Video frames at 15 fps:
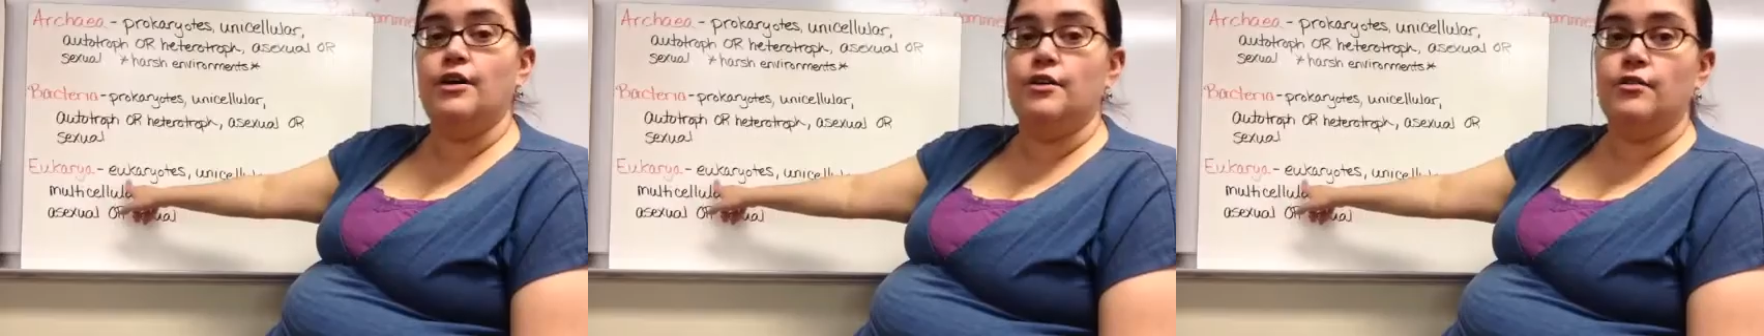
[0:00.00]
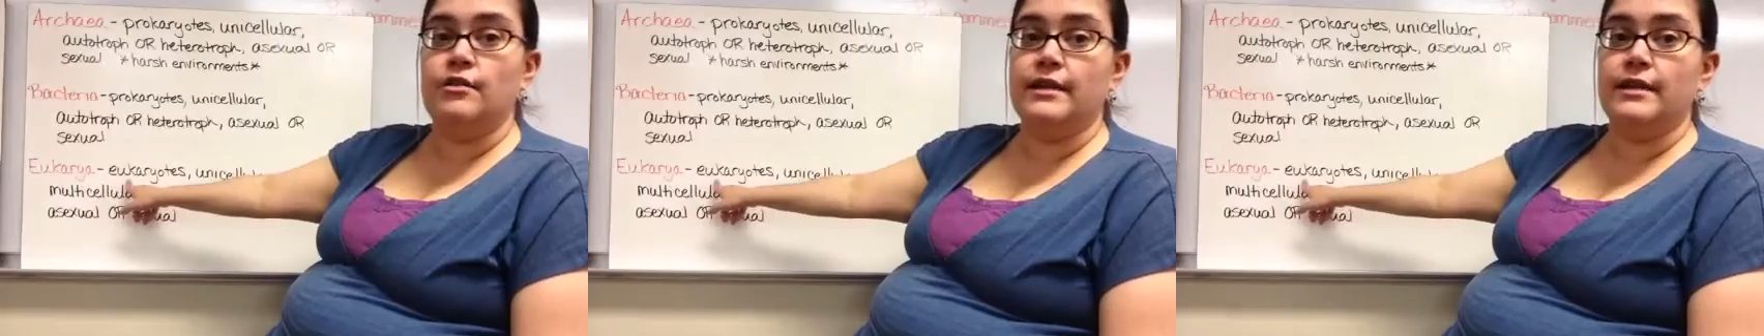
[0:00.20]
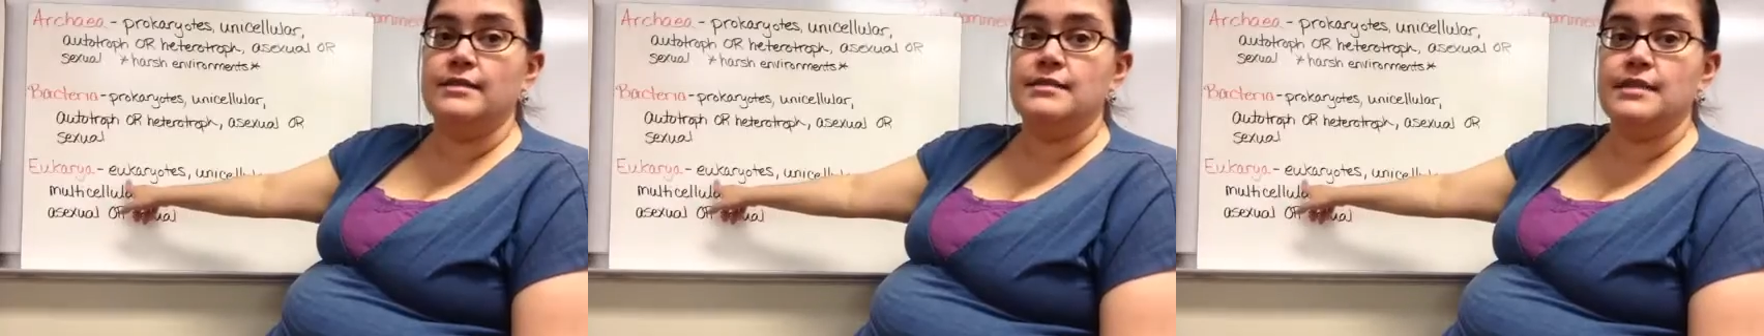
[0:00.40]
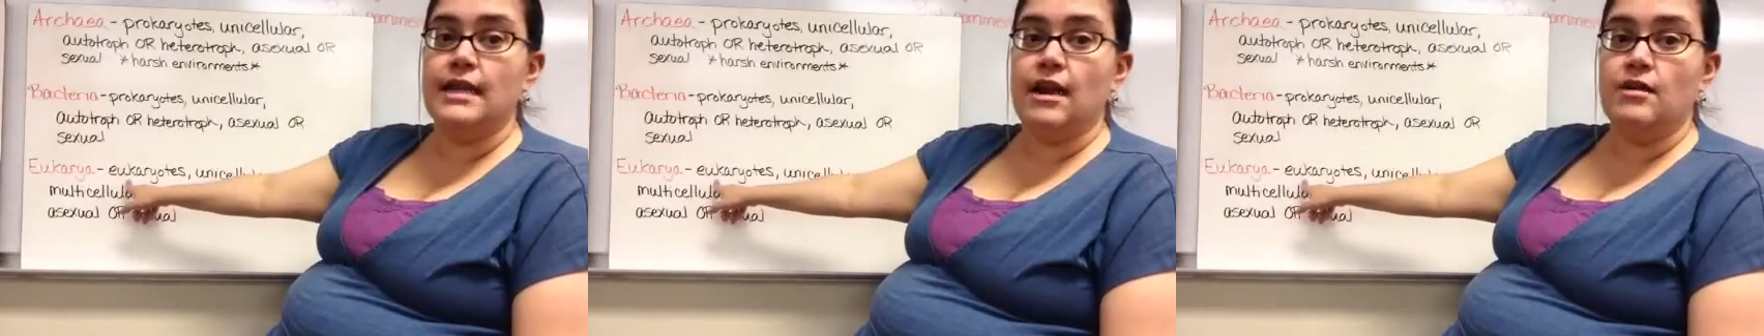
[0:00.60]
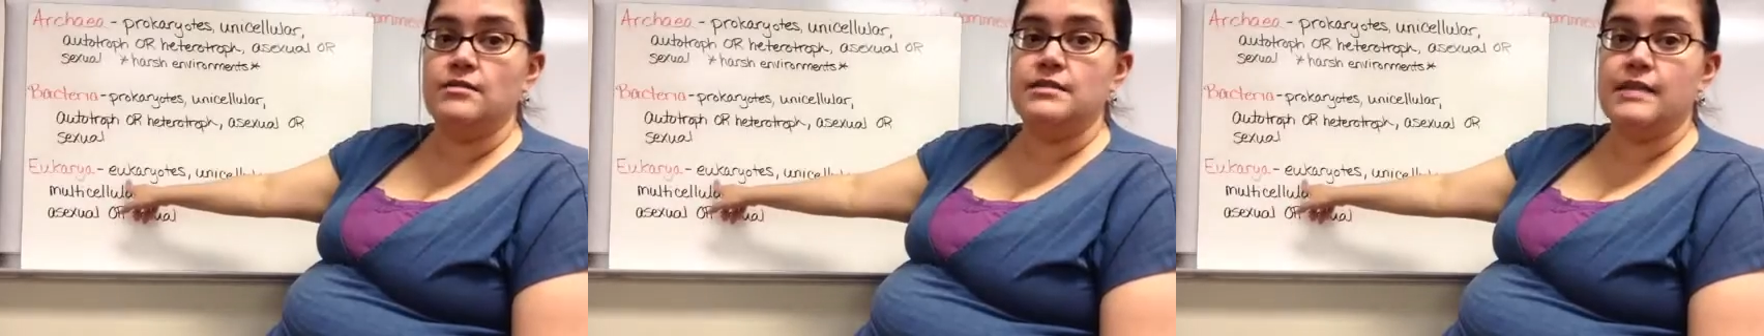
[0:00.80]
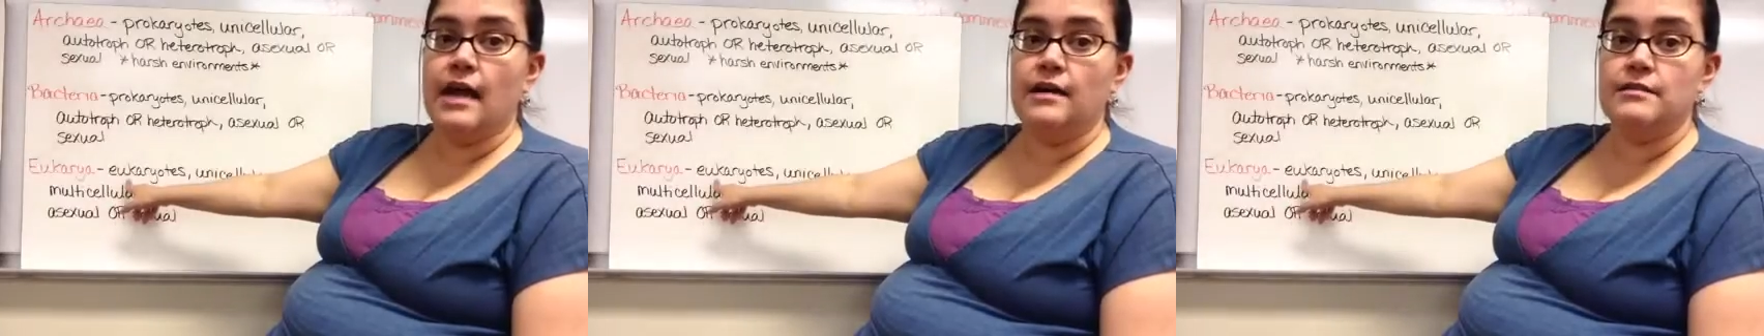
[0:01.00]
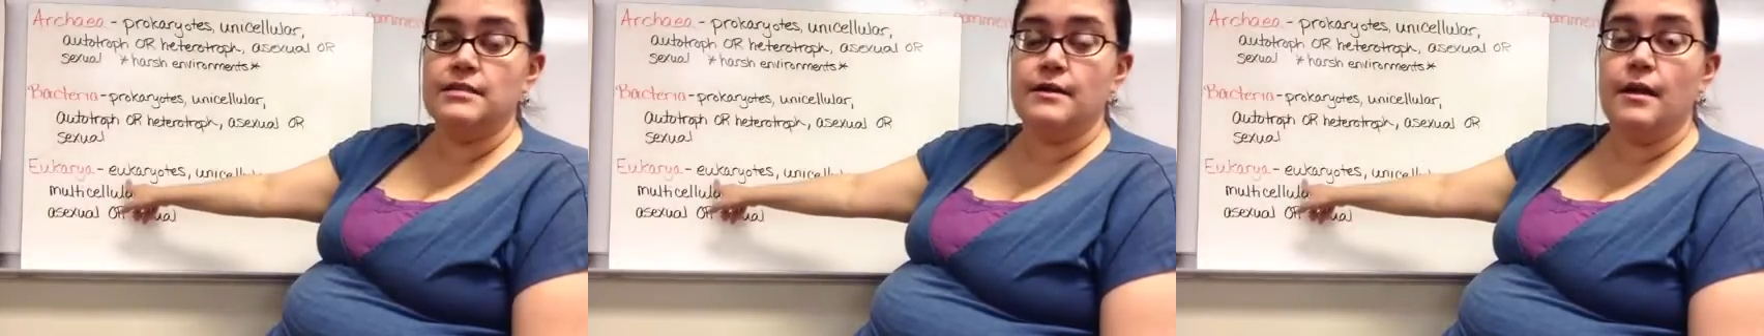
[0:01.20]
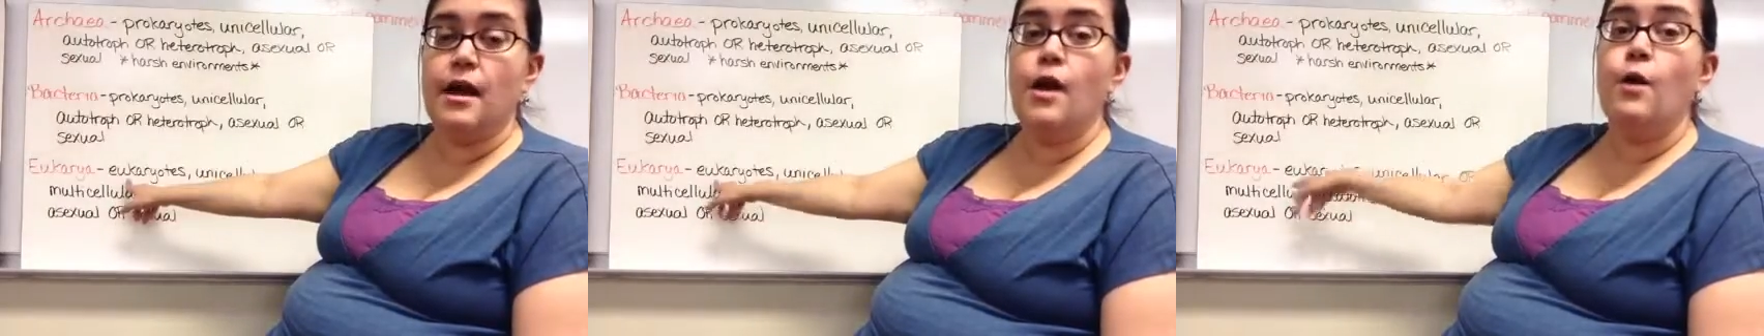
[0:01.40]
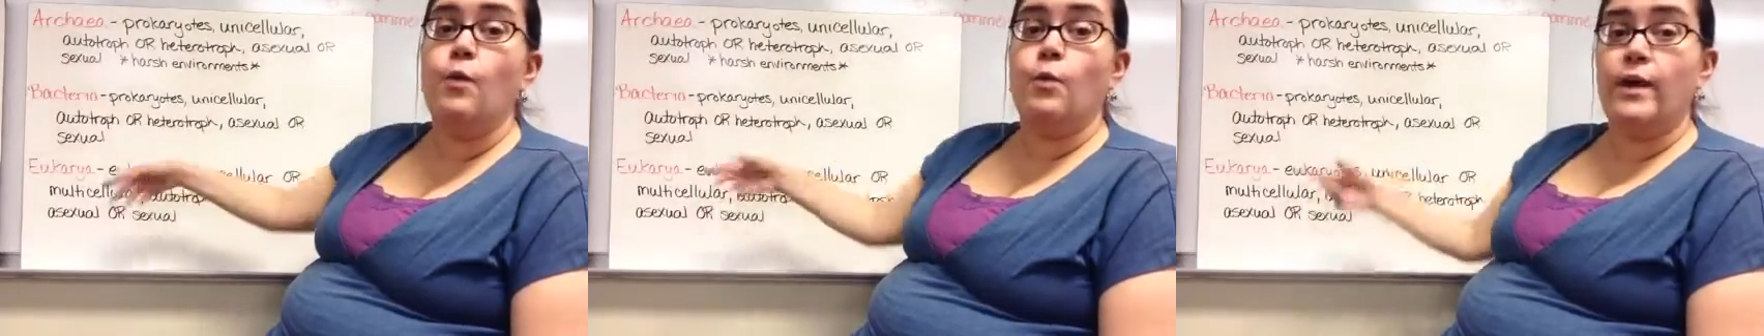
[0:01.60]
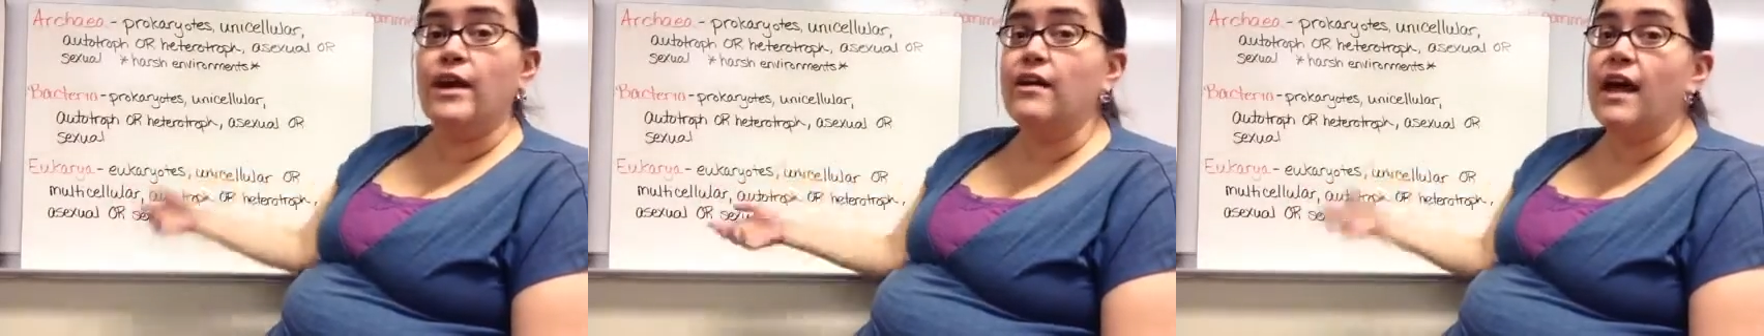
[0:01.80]
a nucleus in our cells.
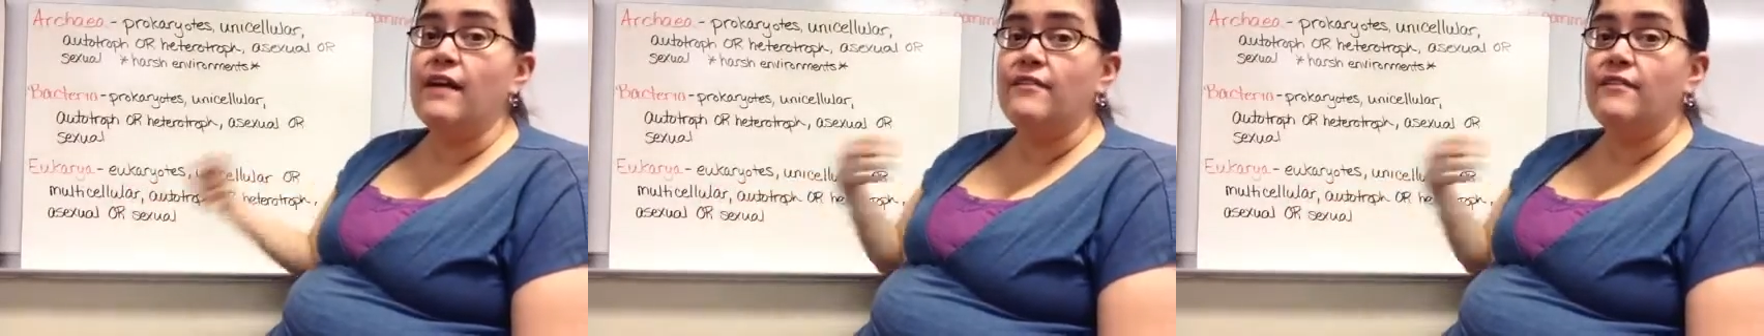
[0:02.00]
We don't